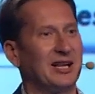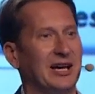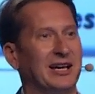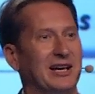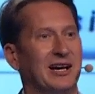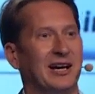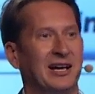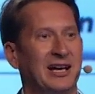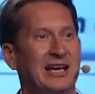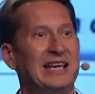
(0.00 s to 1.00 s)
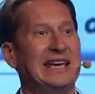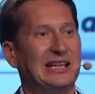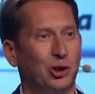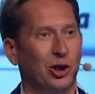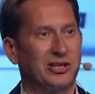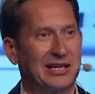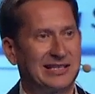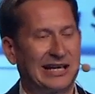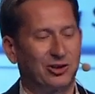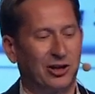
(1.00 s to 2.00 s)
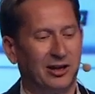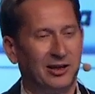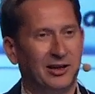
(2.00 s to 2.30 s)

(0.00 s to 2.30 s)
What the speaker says: like eToys, etc.